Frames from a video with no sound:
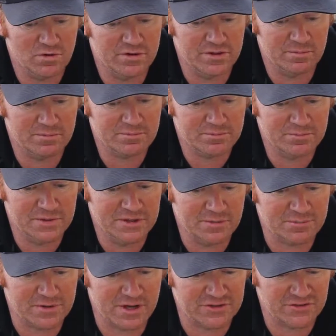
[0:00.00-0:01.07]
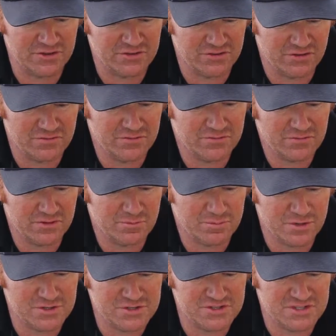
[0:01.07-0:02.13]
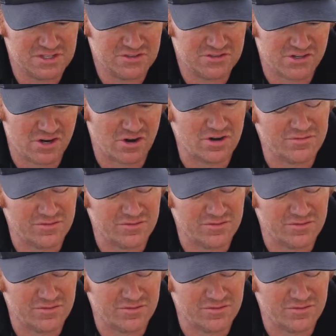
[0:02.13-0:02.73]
in the process of purchasing Zakara